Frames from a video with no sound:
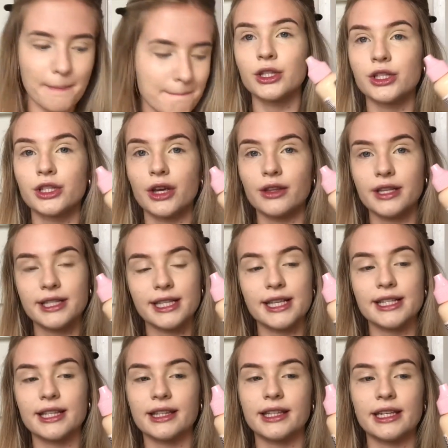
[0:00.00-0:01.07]
So this is
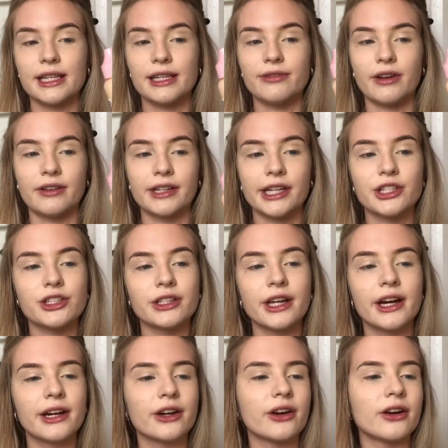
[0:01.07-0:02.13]
the foundation that
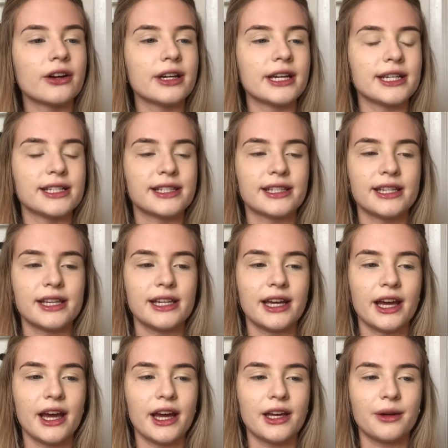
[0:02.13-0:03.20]
I got. It's the
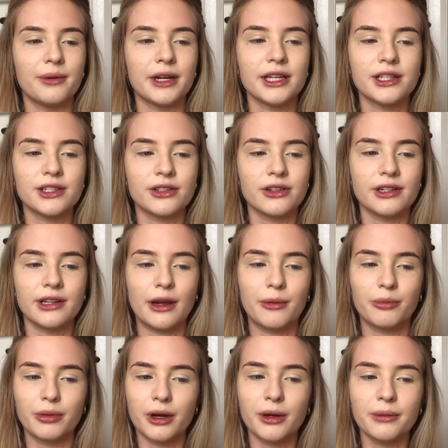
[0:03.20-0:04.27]
AOA Studio
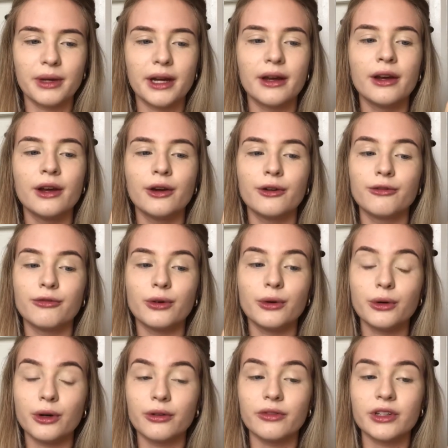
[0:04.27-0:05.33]
Pro Wear Full
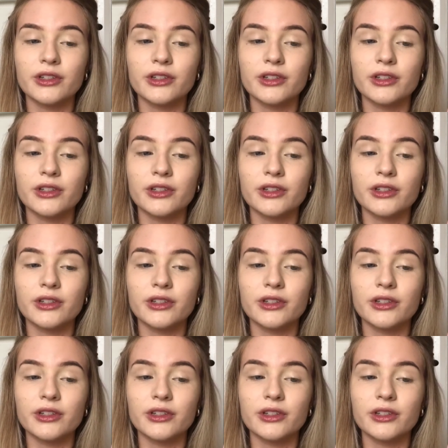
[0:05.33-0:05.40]
Coverage